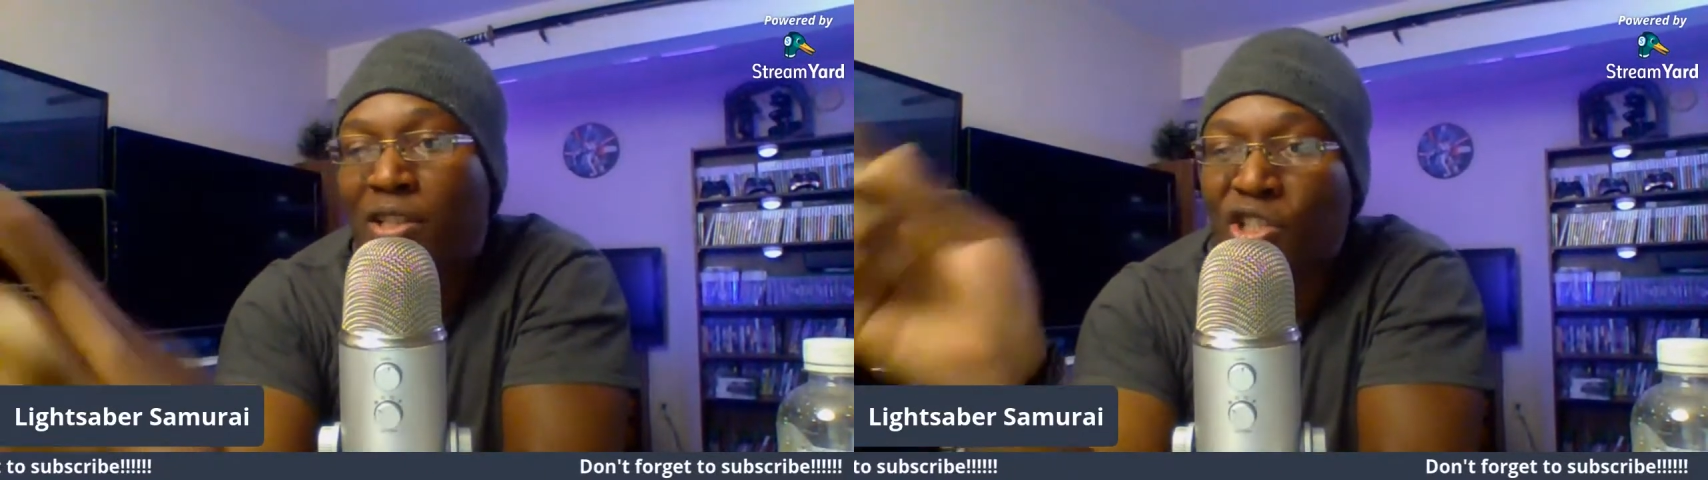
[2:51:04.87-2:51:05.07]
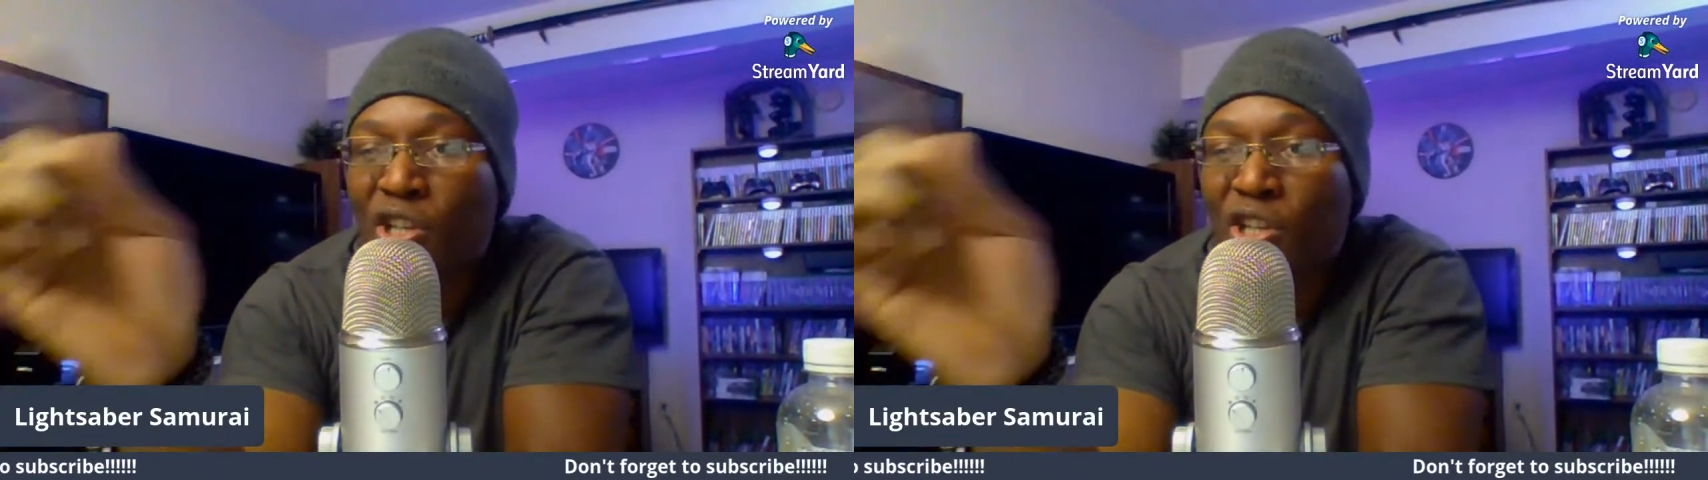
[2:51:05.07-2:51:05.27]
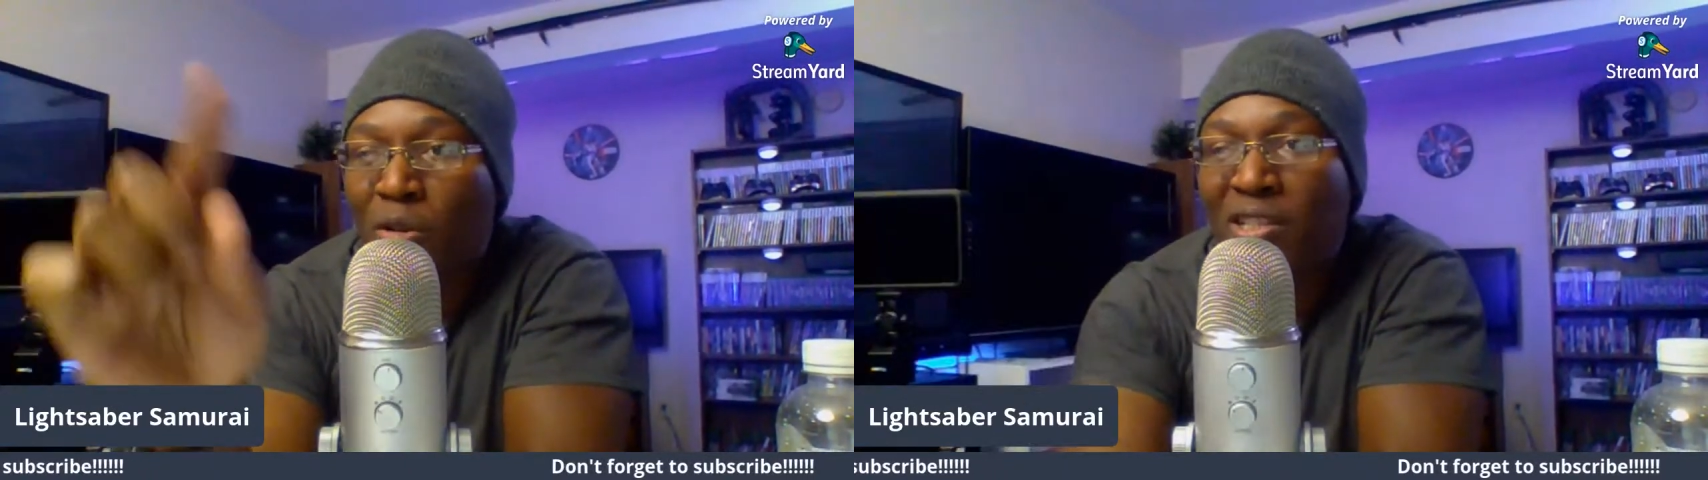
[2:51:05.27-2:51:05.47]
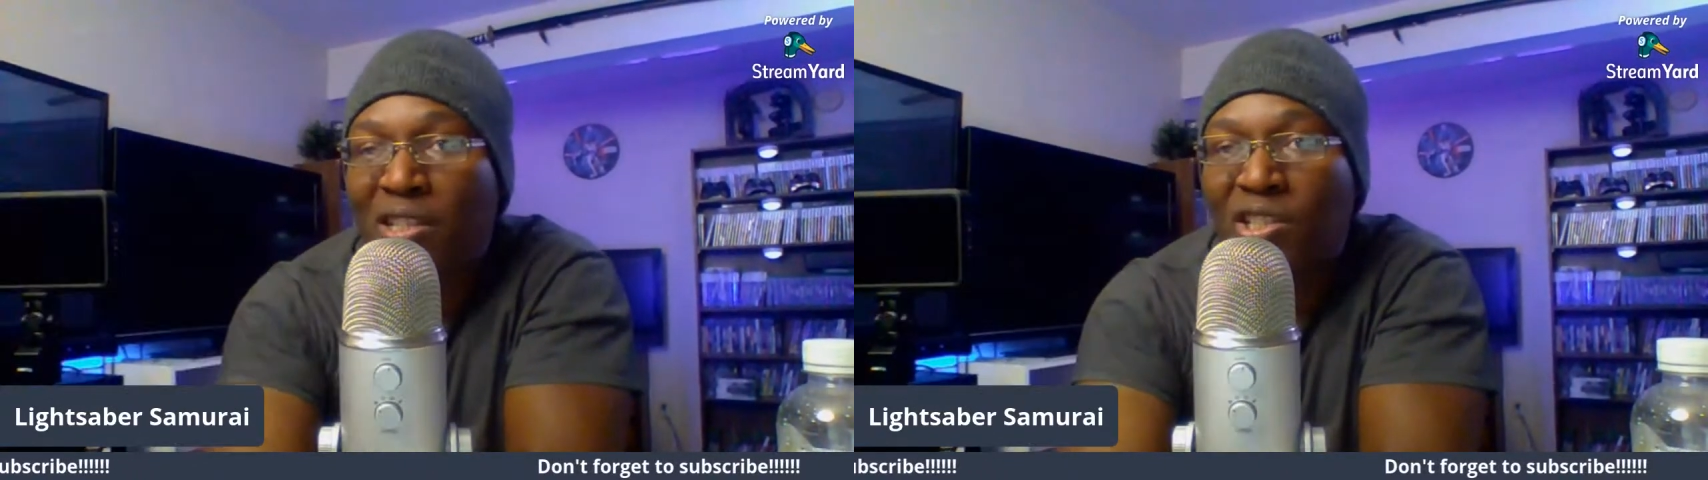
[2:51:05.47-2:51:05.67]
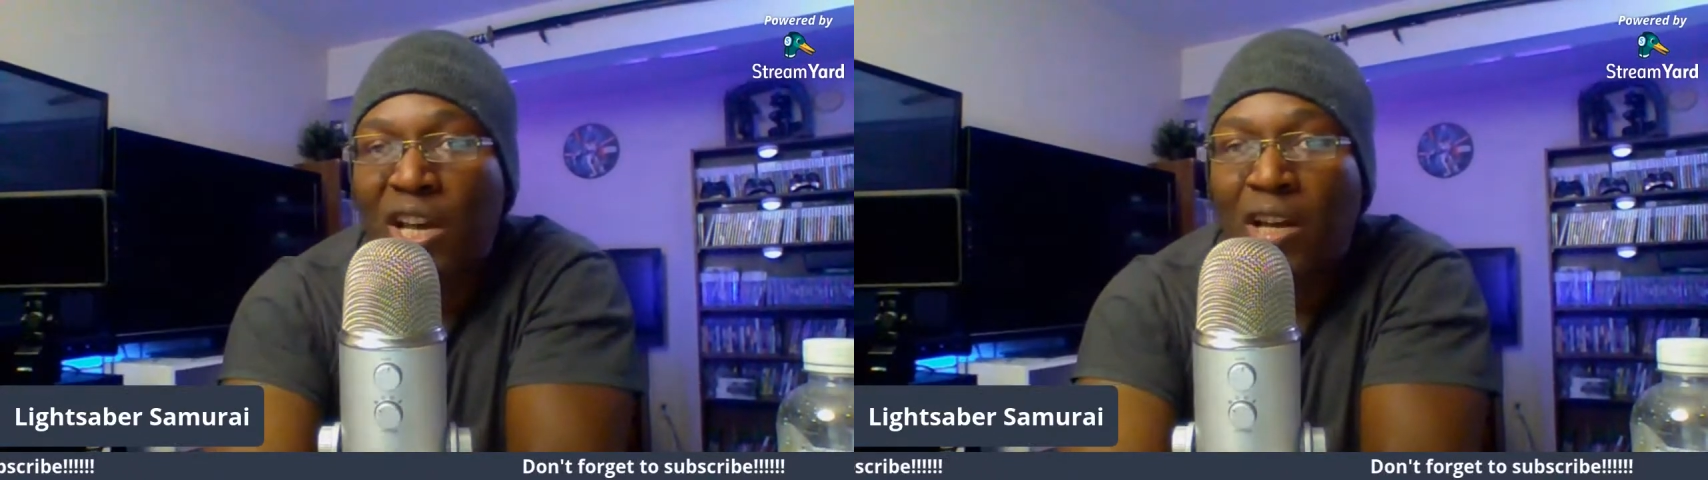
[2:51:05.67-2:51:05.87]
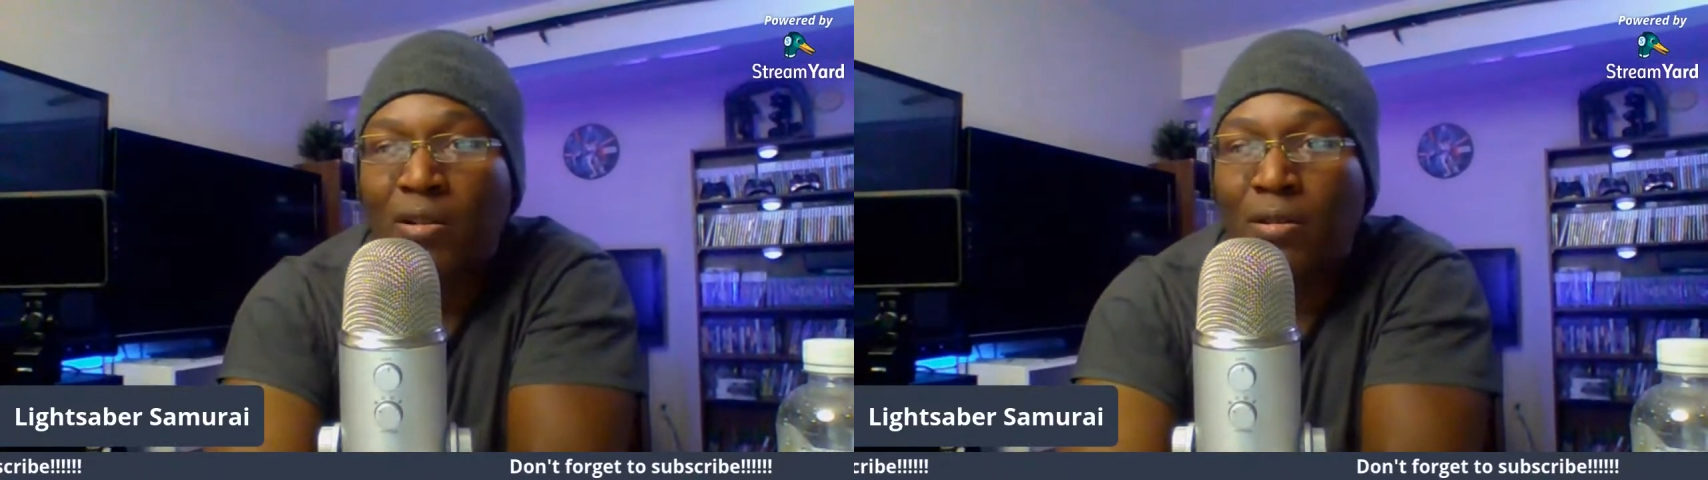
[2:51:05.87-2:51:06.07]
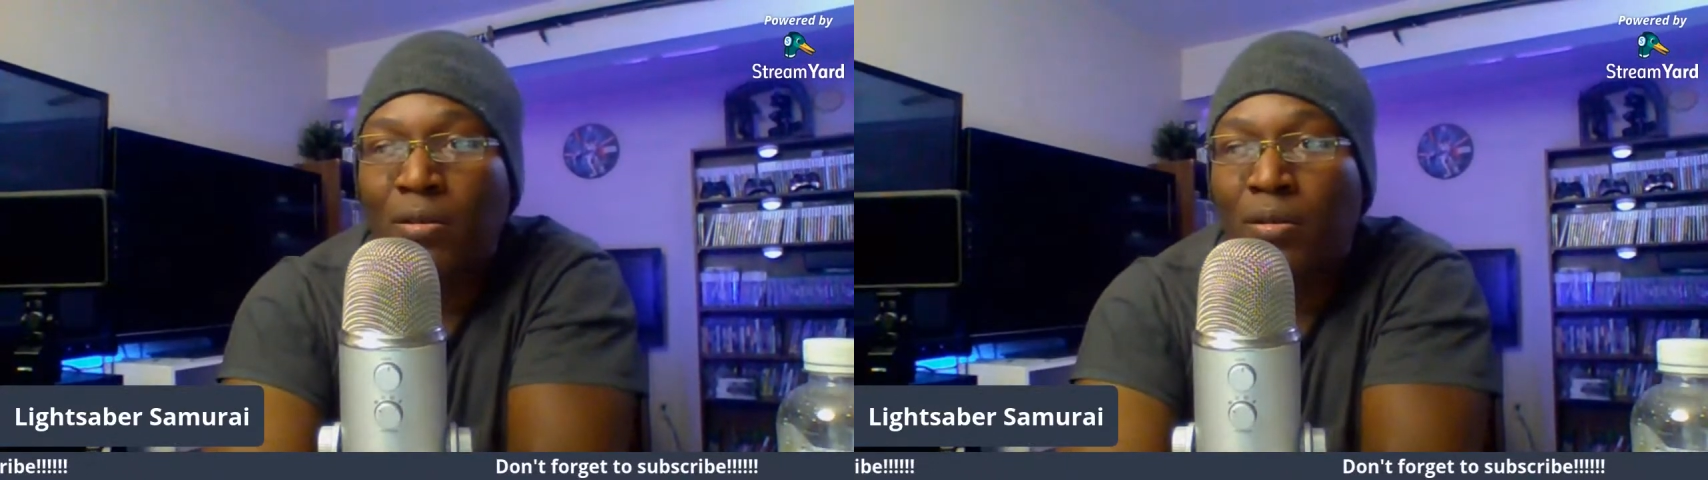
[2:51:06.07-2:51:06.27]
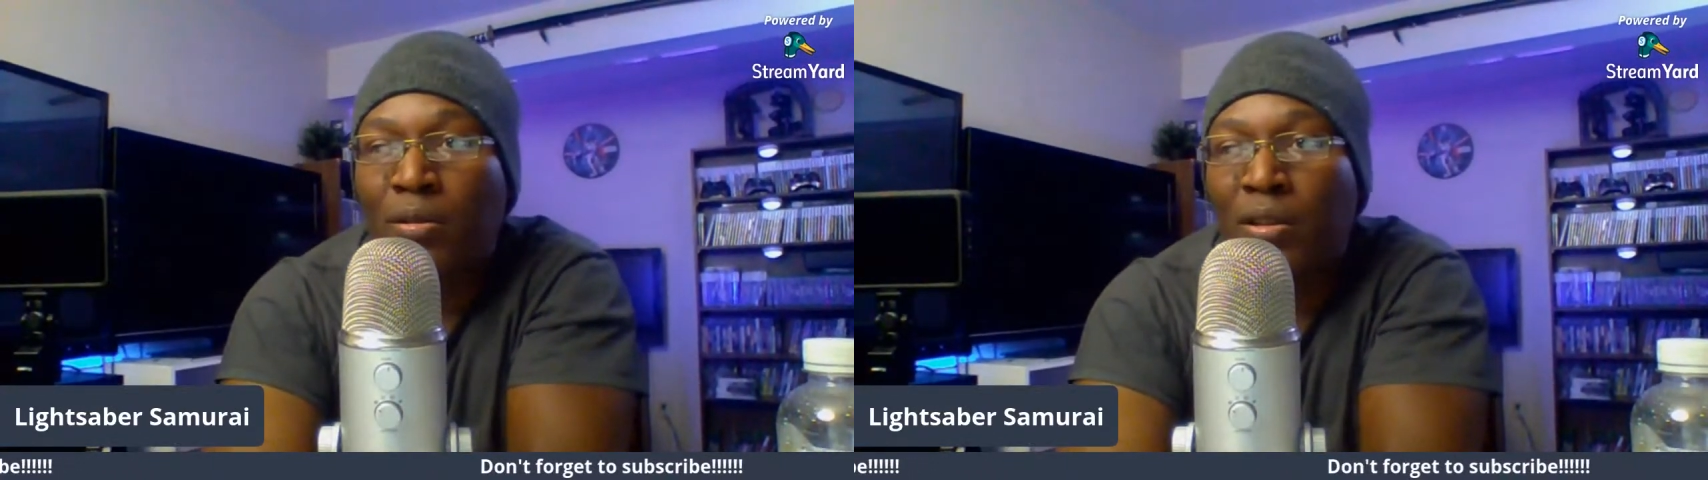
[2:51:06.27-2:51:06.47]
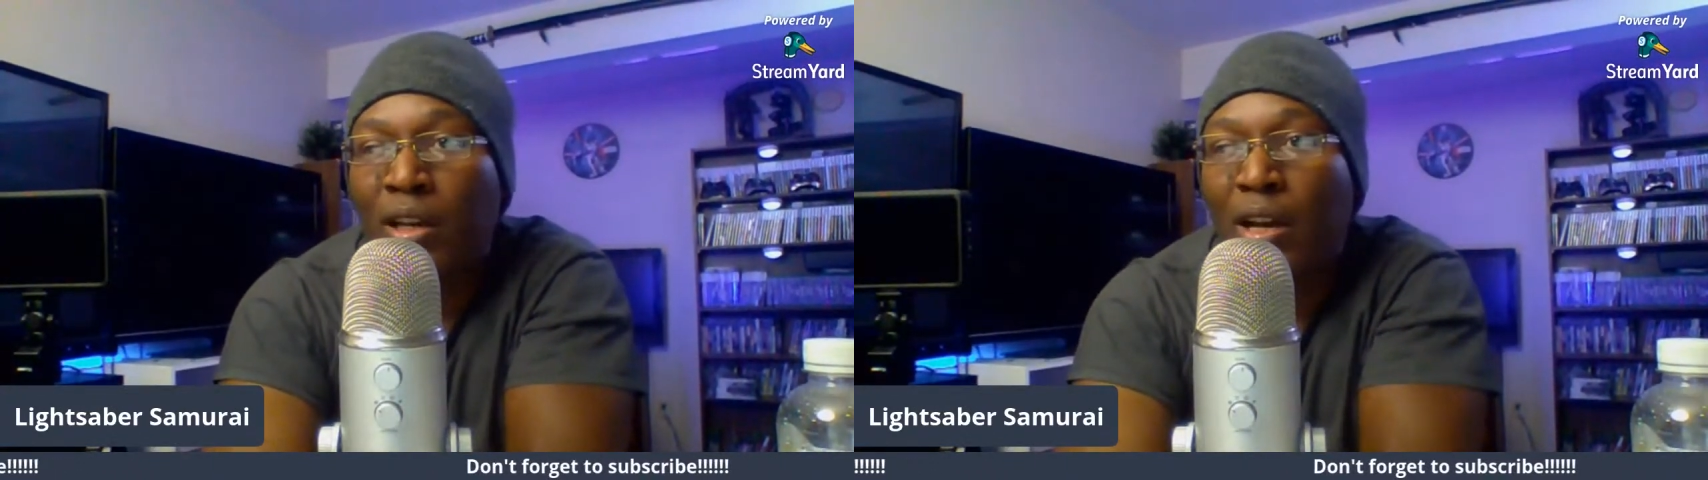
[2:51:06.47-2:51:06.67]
to Joe Casey's channel.